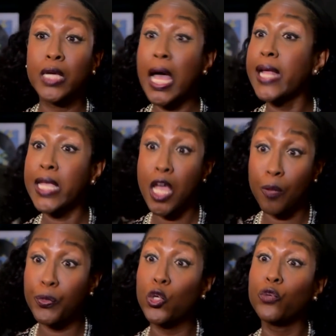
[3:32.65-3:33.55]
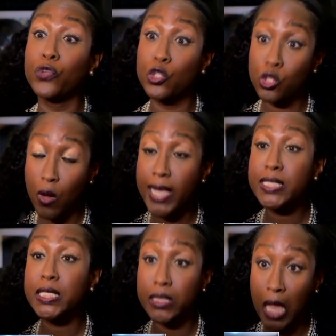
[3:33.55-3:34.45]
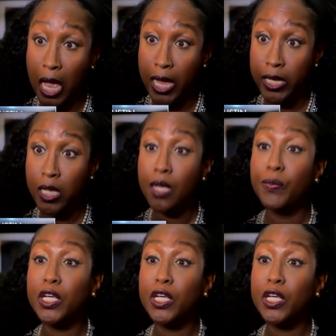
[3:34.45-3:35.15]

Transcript: God help you if you try to lie,